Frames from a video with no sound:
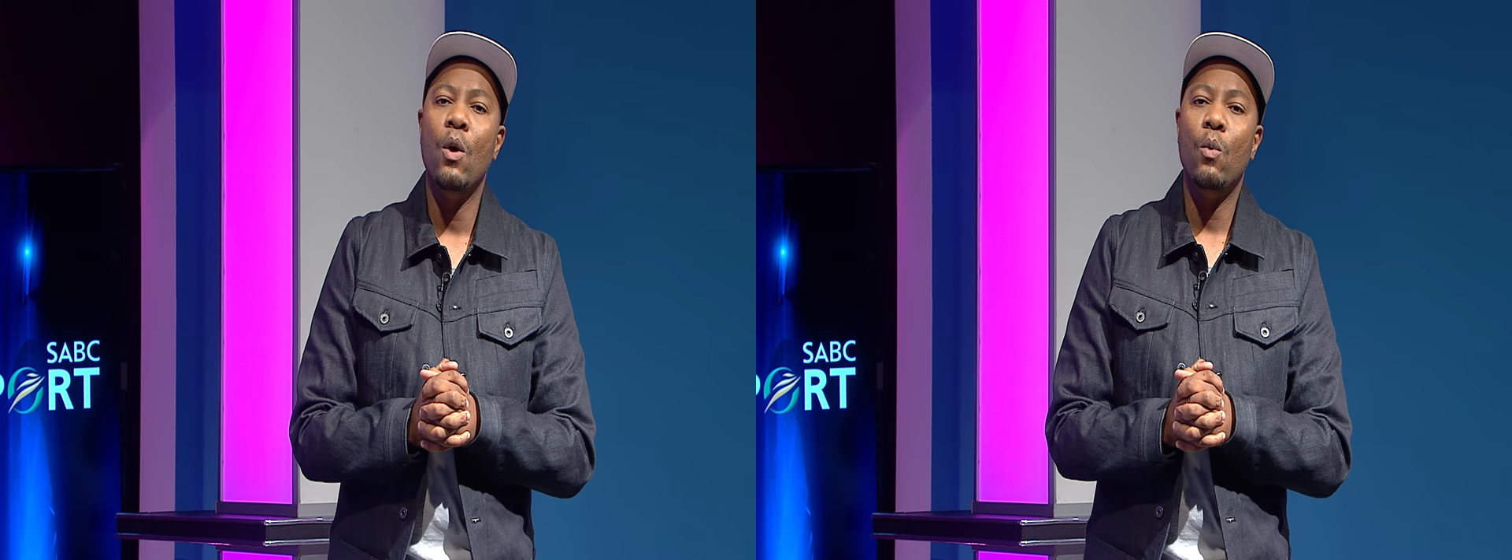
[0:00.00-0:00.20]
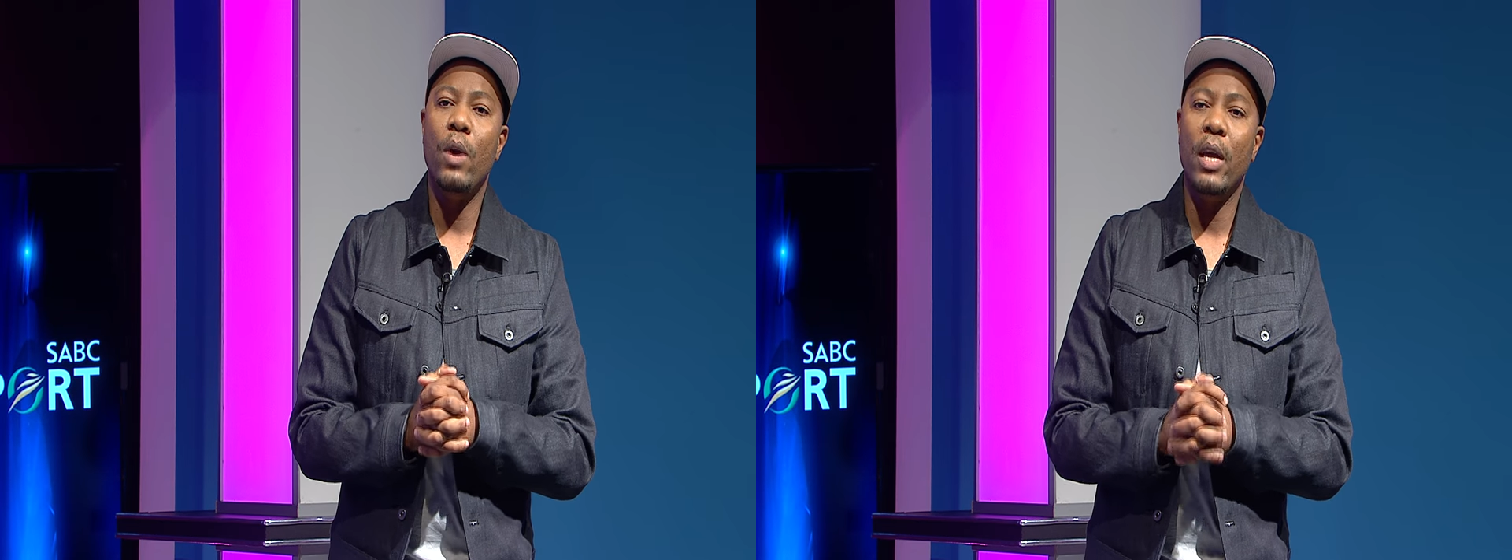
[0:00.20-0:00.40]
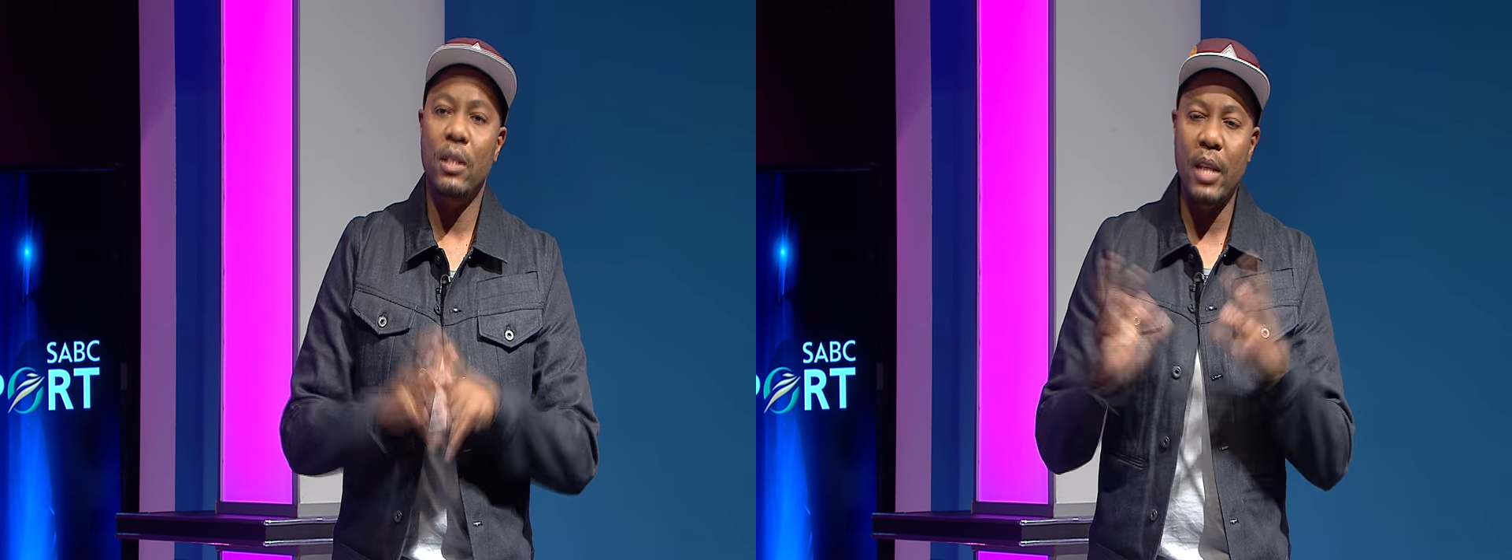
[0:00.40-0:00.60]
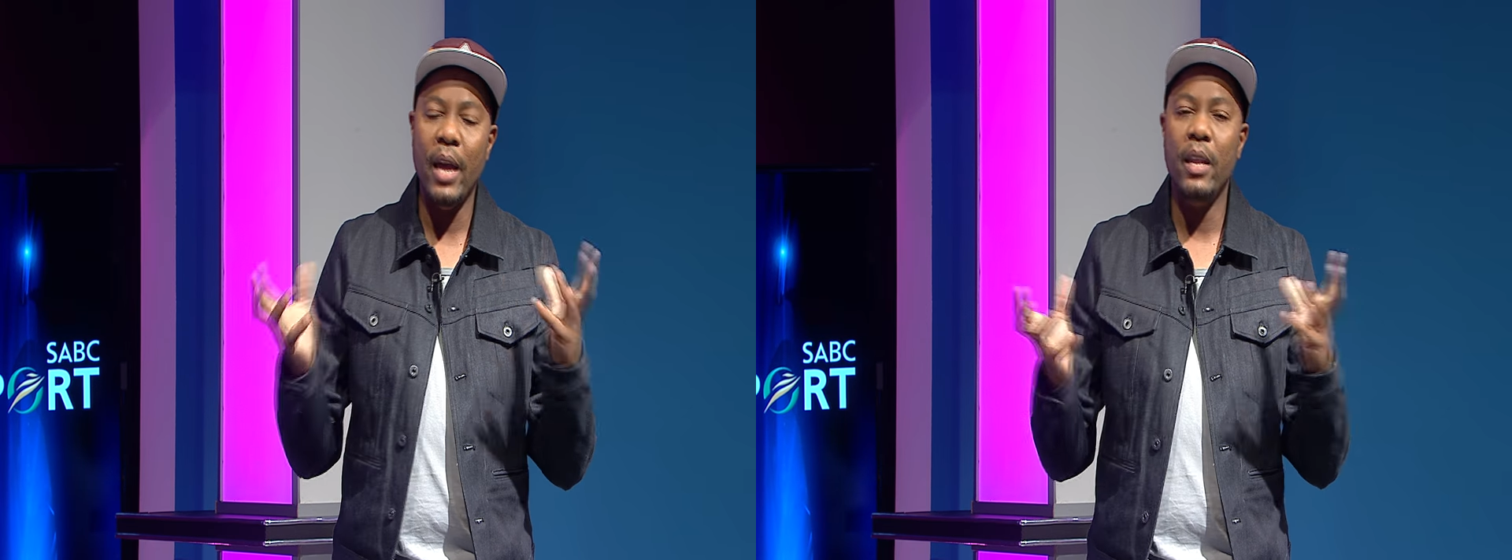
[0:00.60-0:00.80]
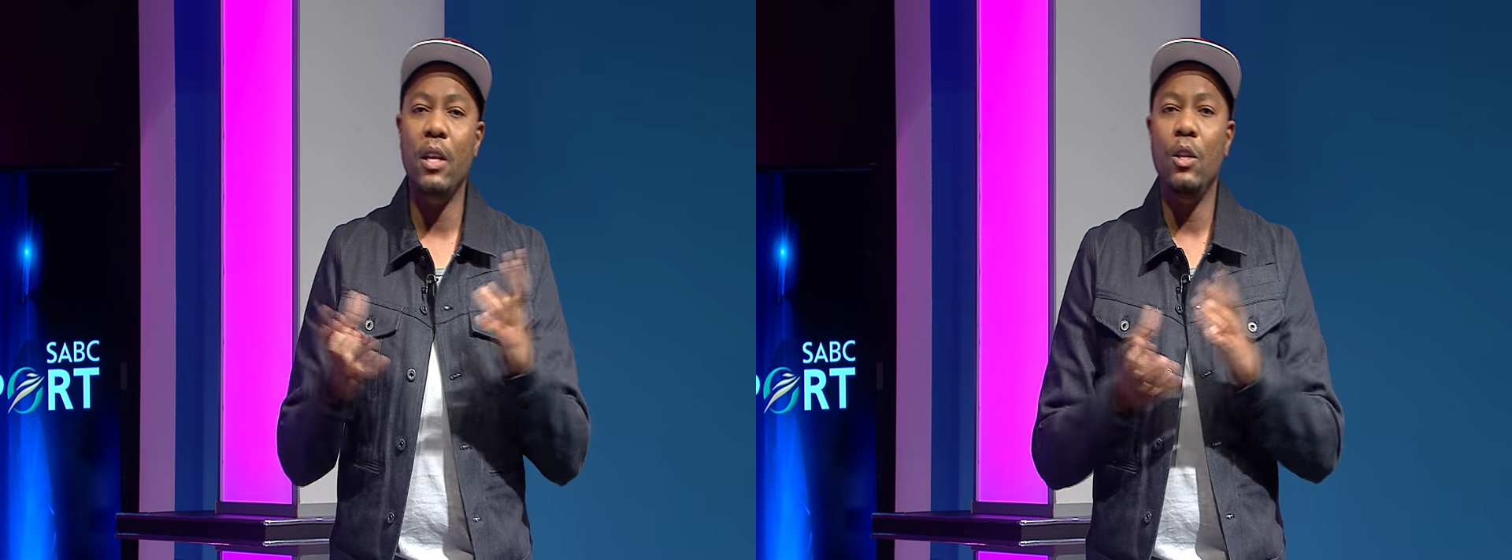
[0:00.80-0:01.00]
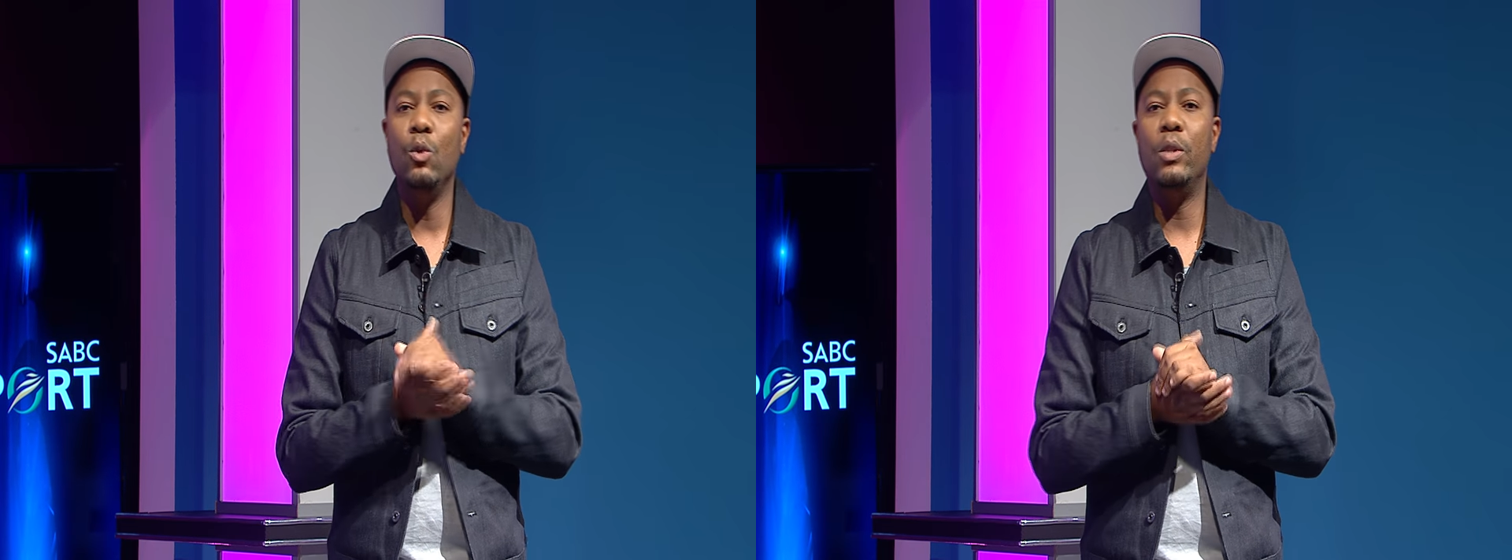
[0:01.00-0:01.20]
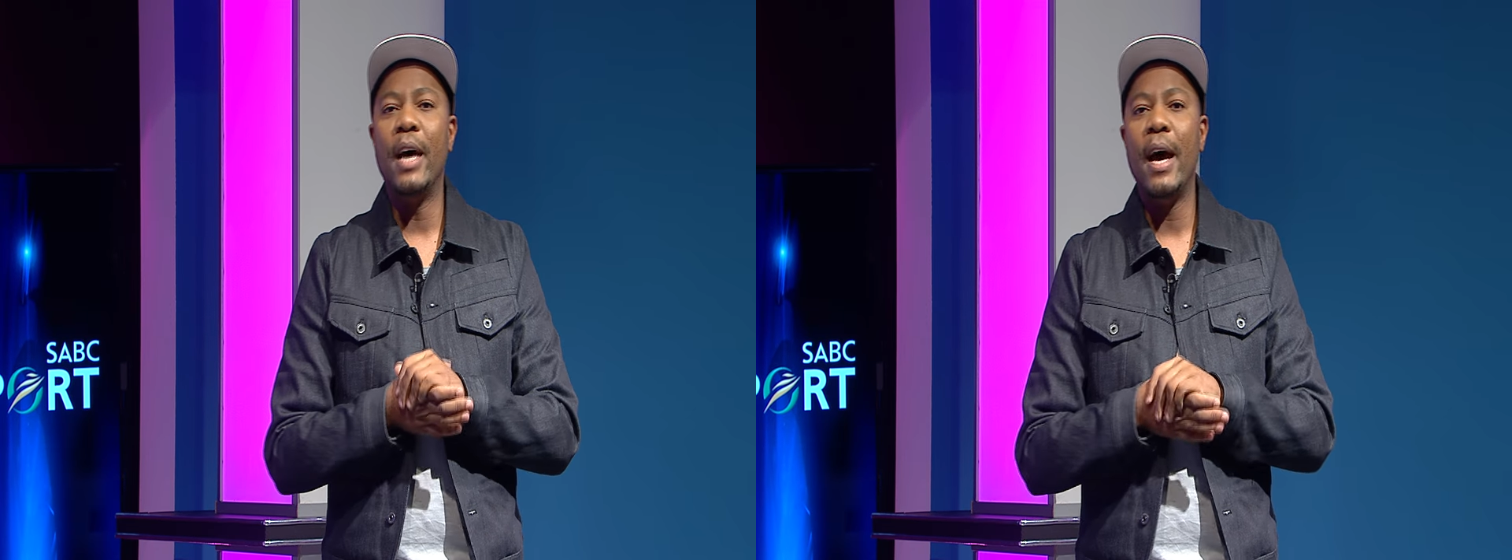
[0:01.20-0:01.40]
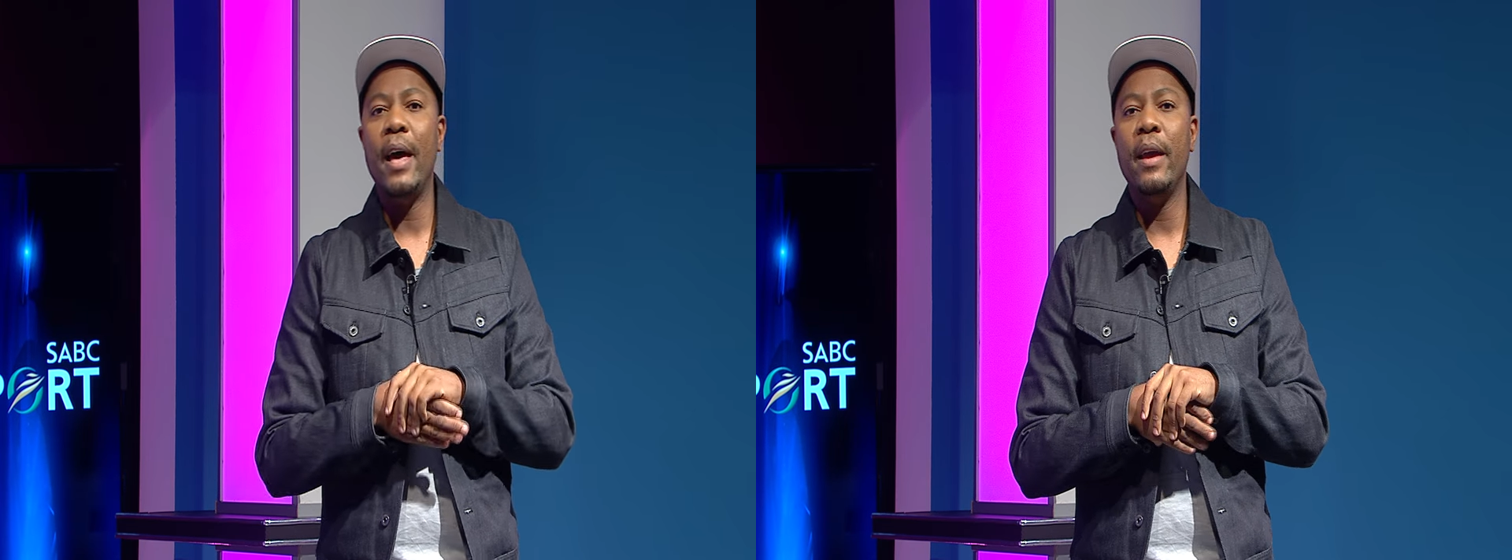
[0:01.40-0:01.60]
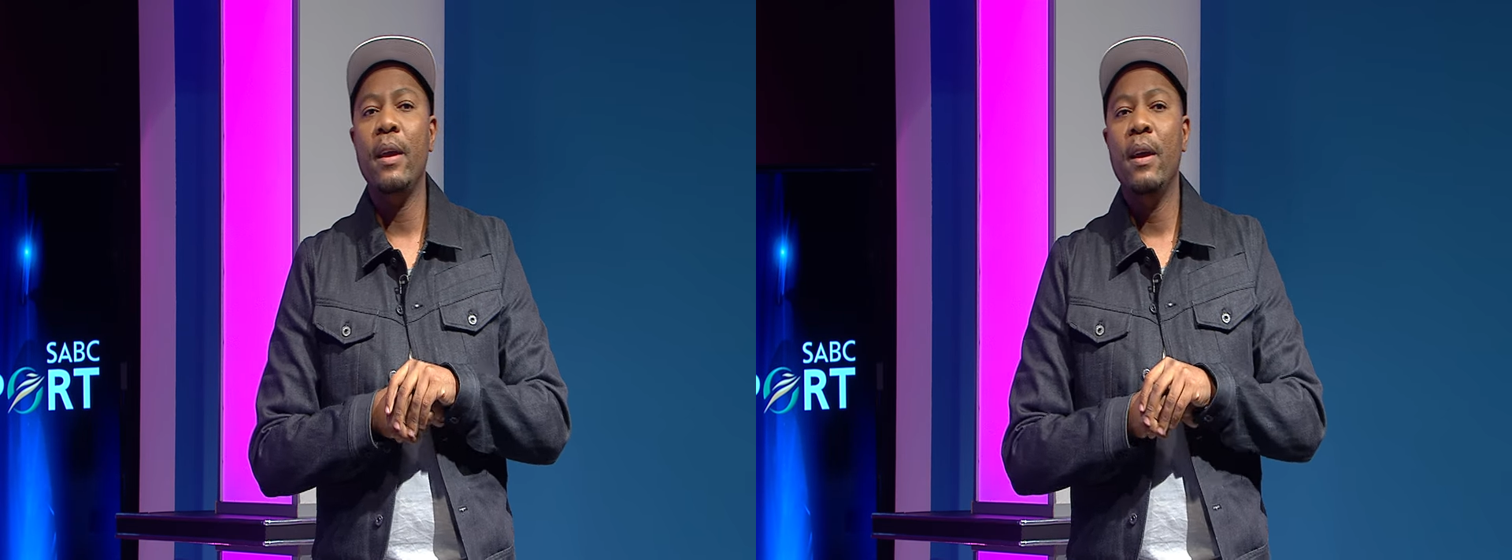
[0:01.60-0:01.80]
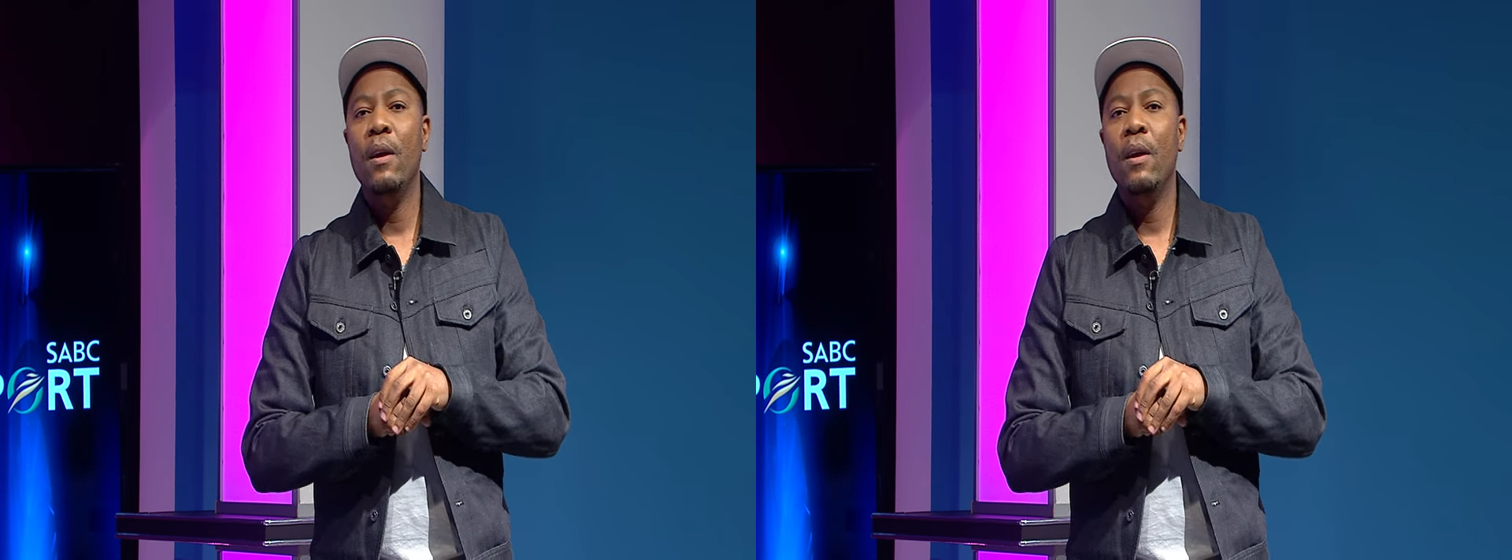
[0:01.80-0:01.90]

We are designing new dye